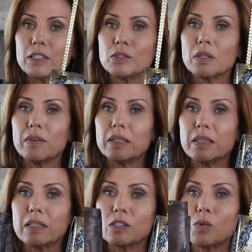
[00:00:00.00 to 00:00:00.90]
I do love it, and
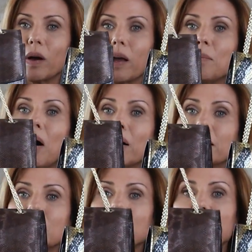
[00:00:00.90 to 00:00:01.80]
that is why I bought it,